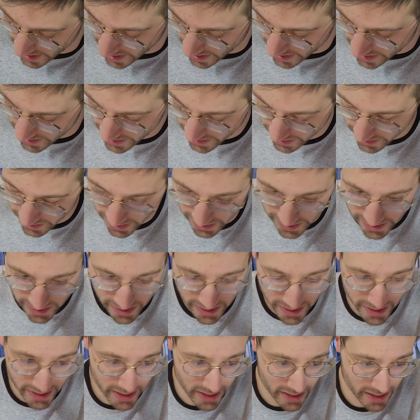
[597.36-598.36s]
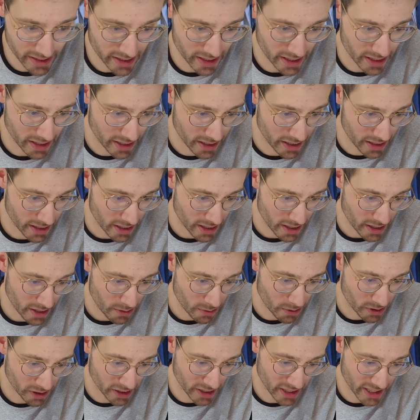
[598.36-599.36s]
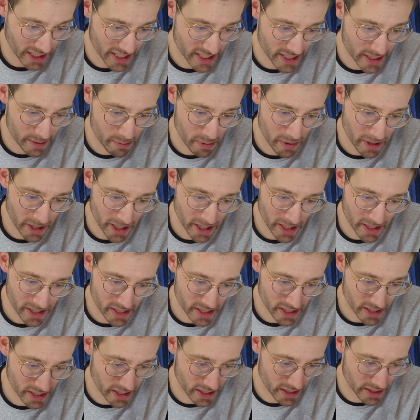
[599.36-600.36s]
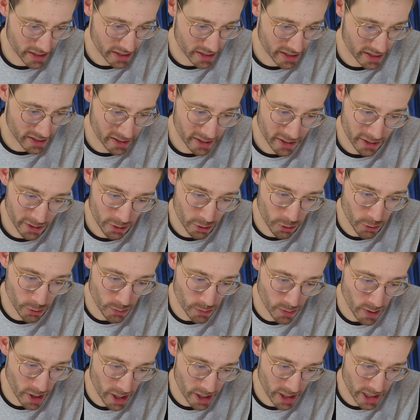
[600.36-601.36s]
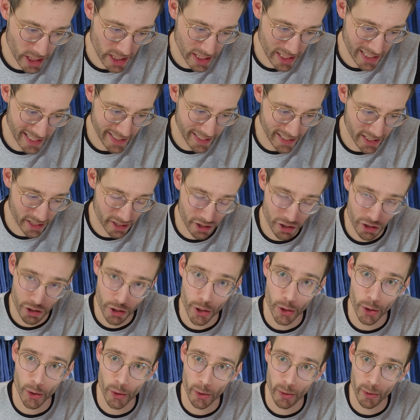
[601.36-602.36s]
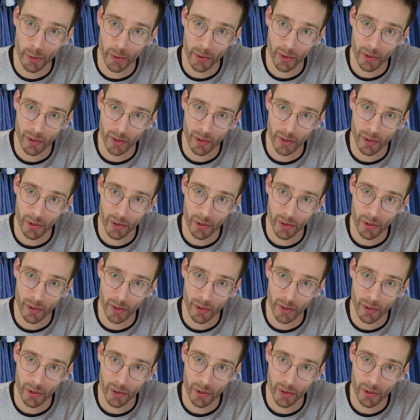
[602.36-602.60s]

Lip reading: and then let's see what an experience it is to run in a shoe